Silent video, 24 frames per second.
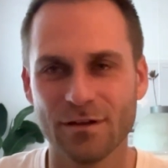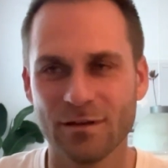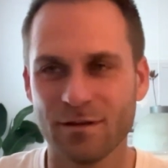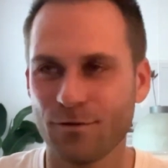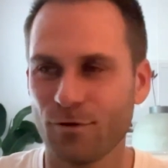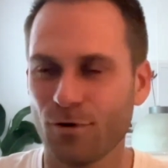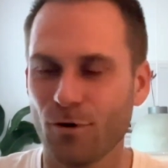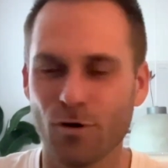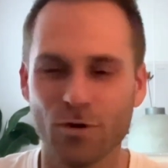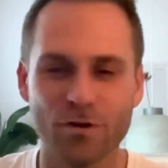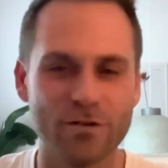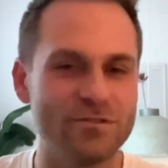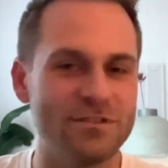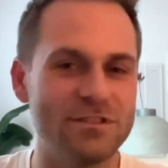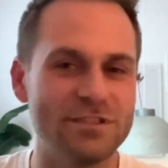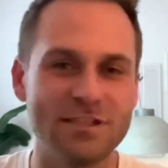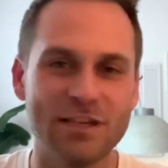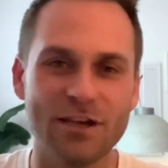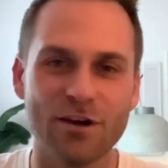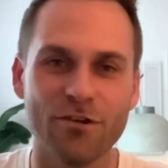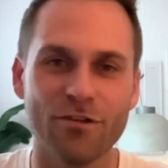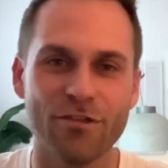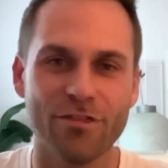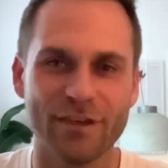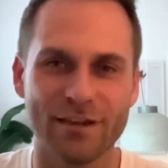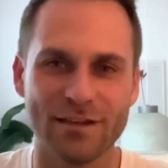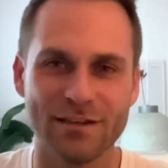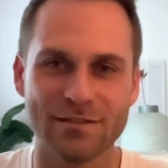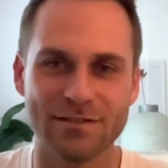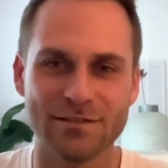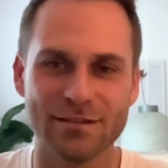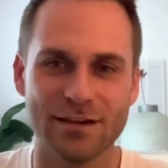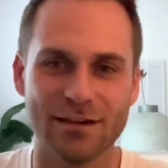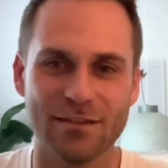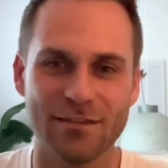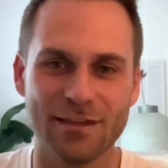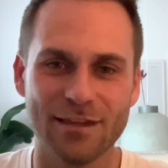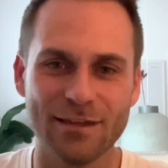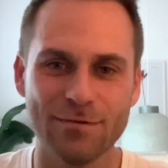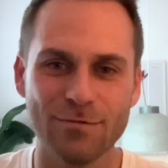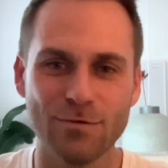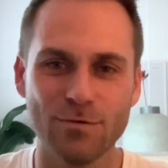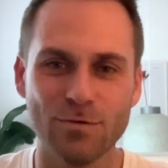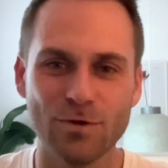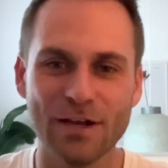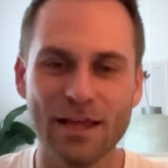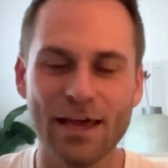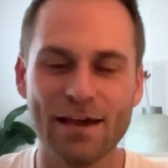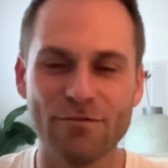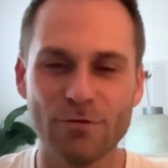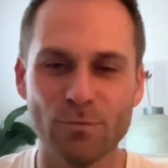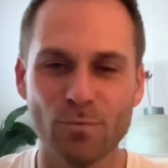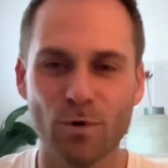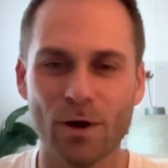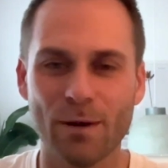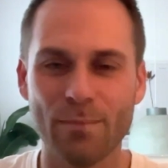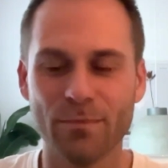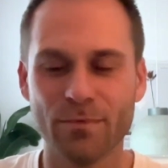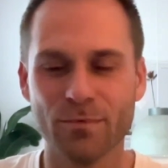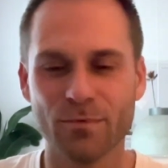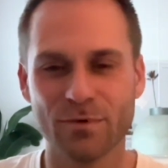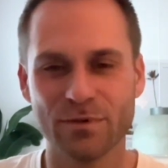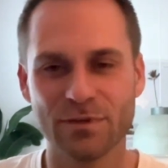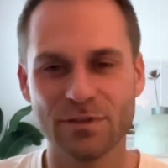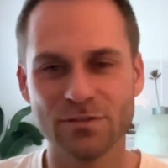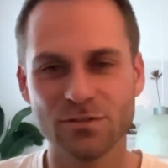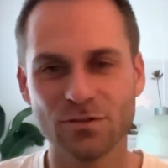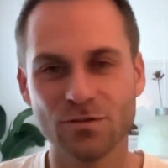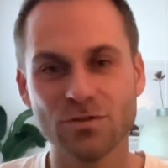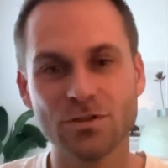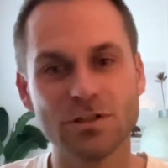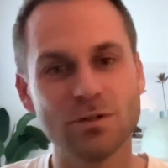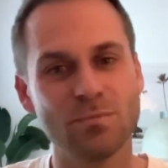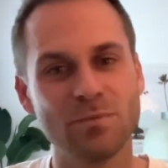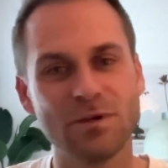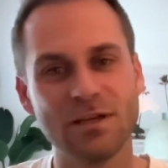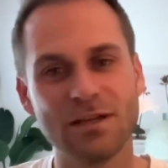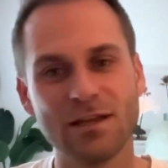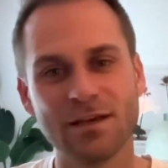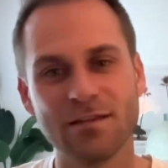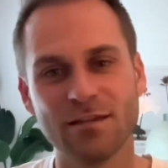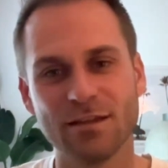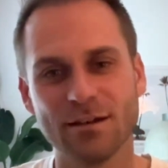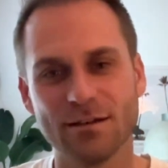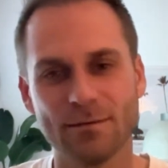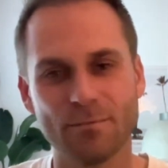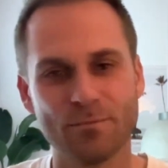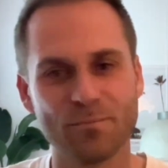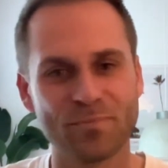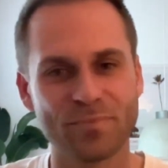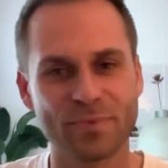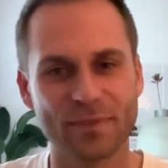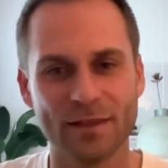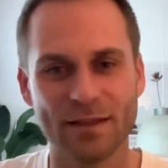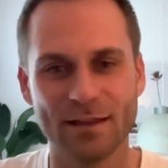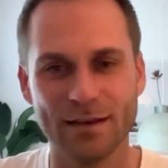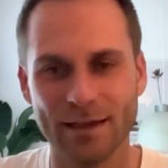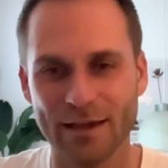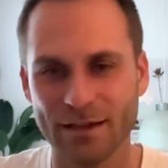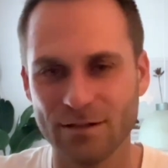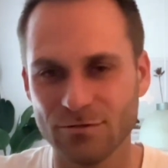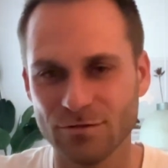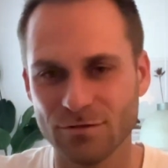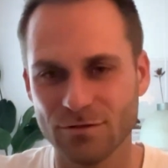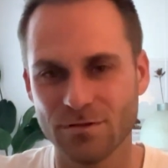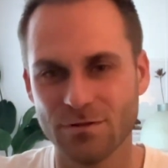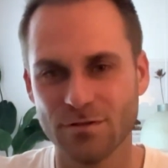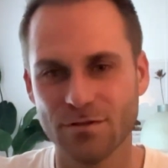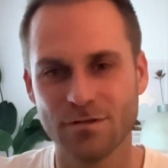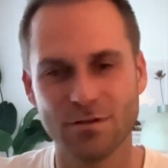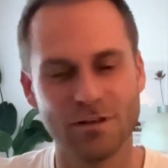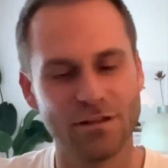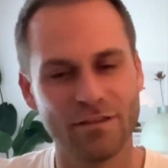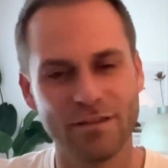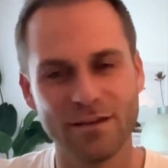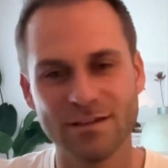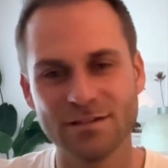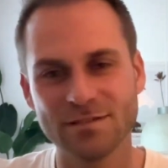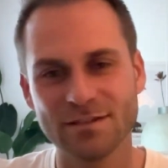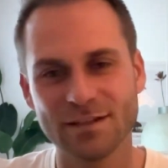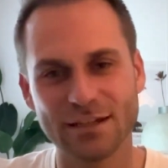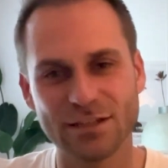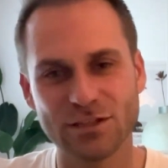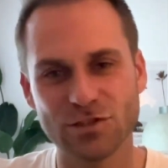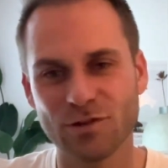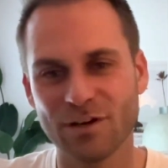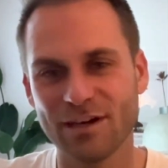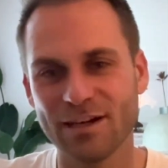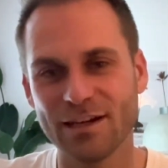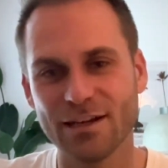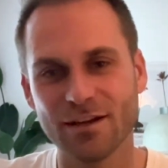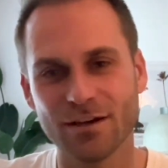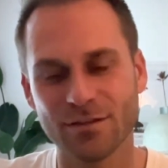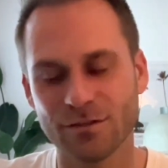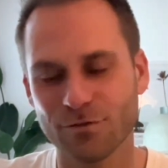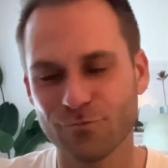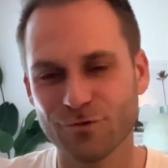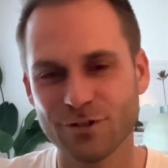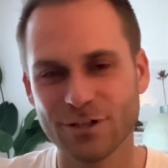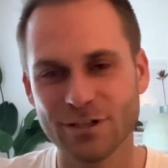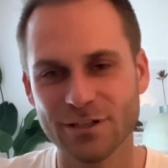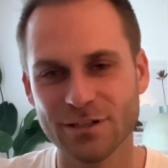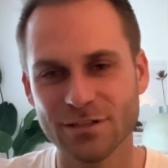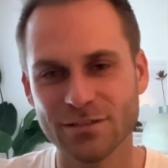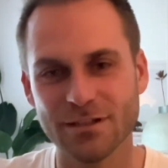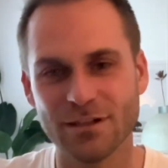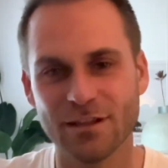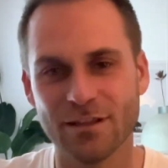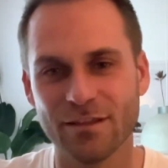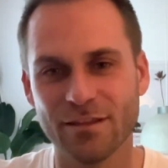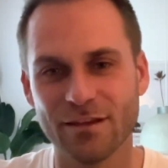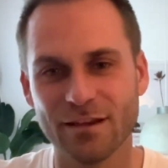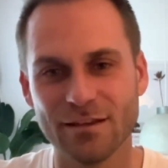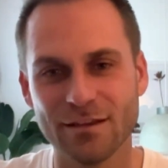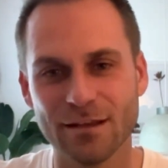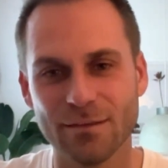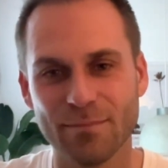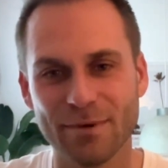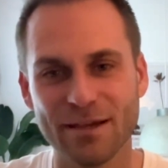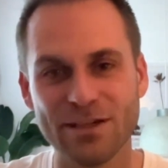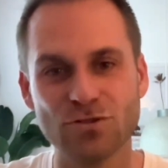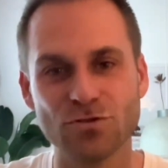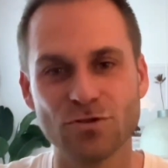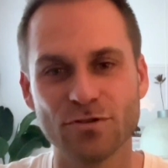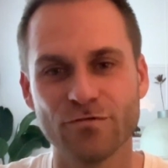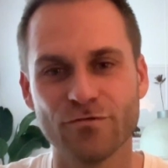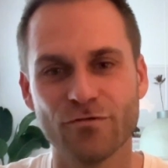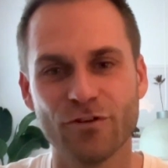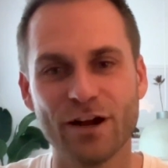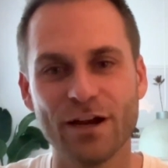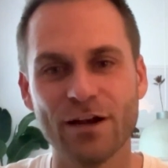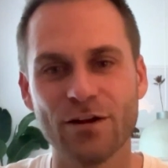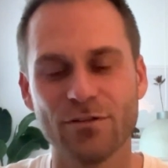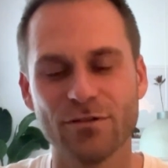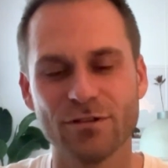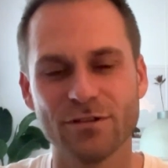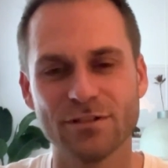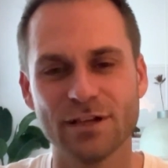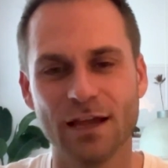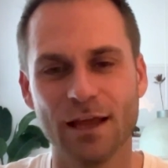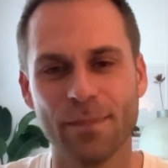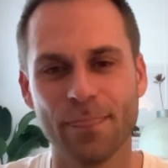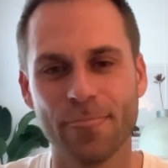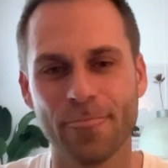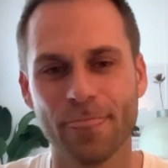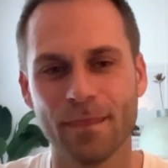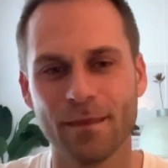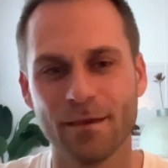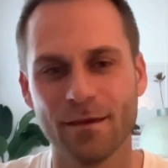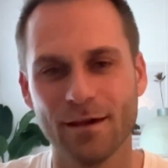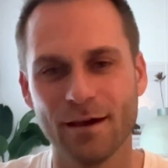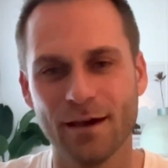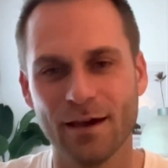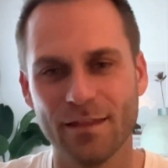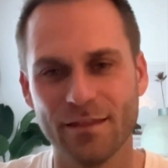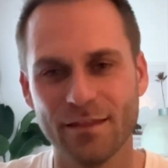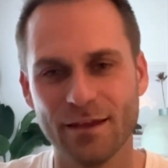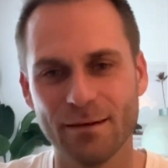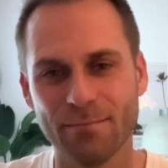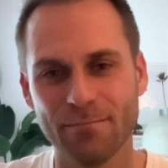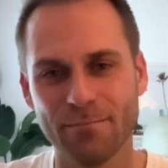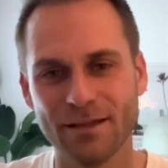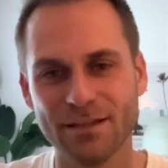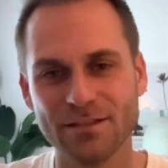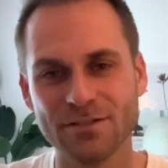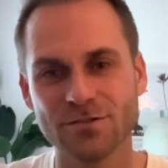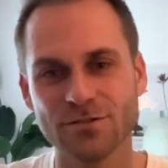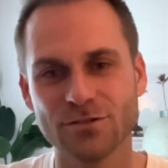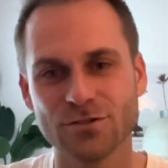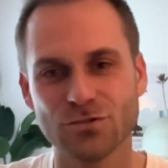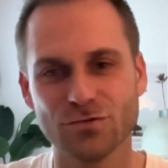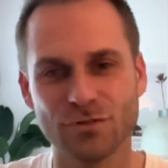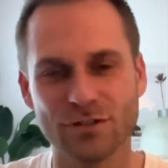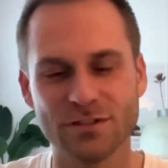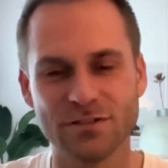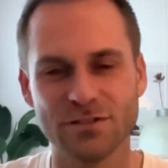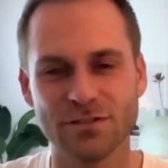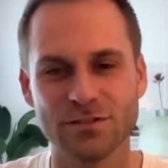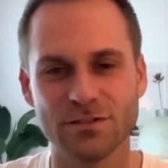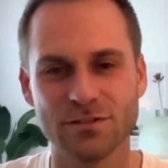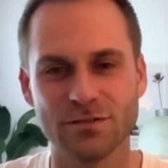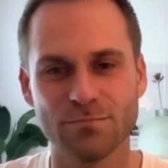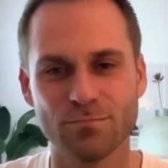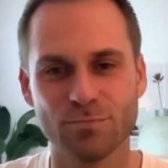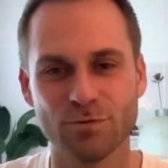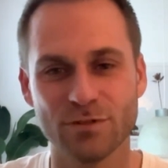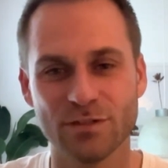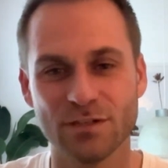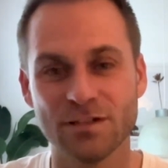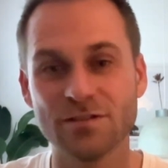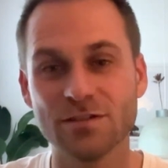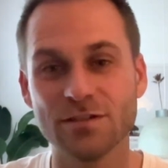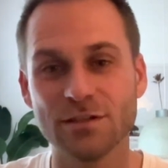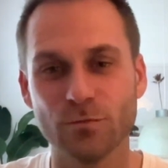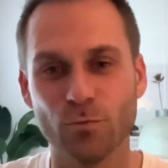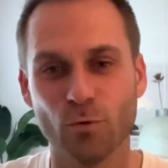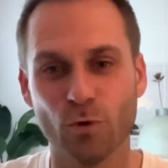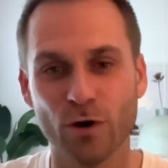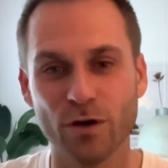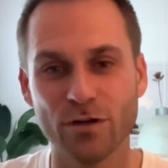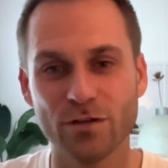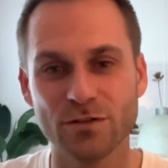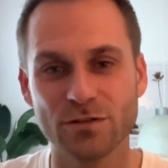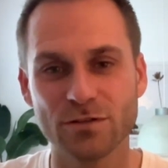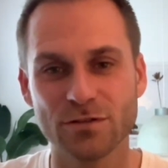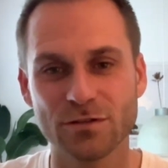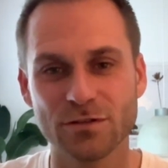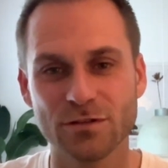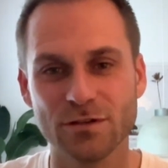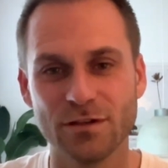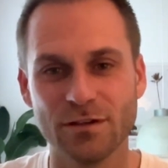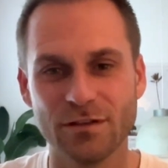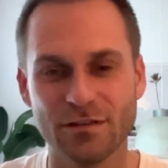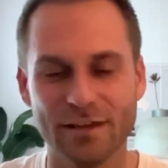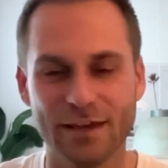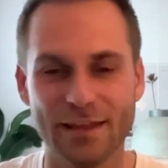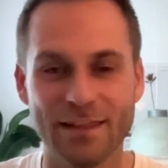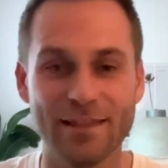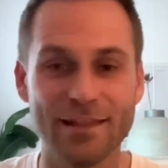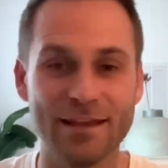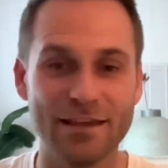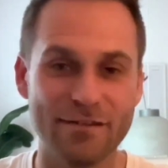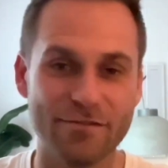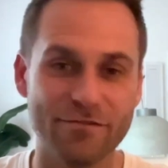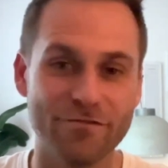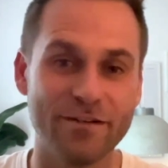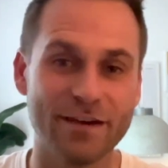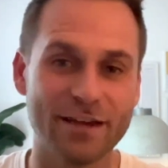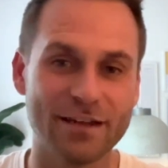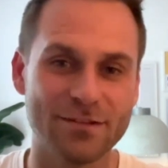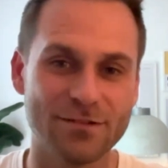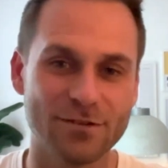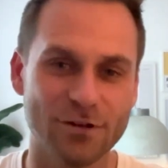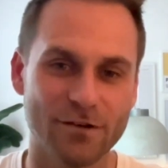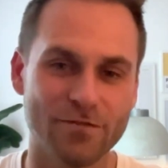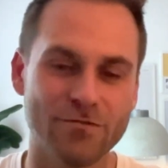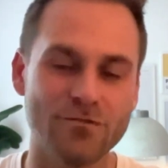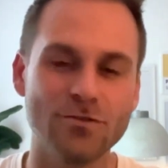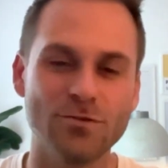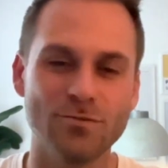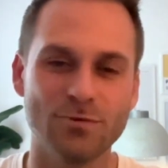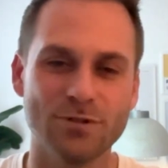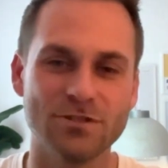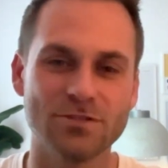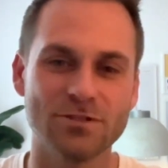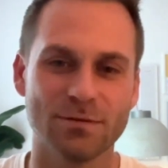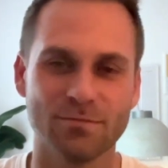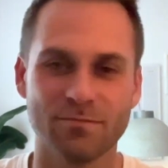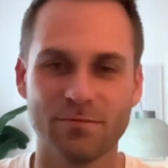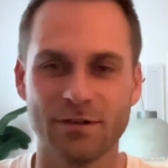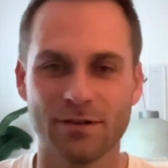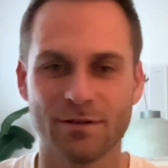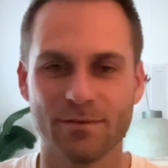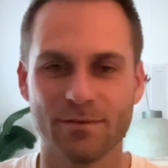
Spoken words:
all of these health things. I think we really have a problem with the social media that like the things that are trending on the reels are the thing that makes you afraid all the time. And that mental stress is potentially worse than the effect of doing something.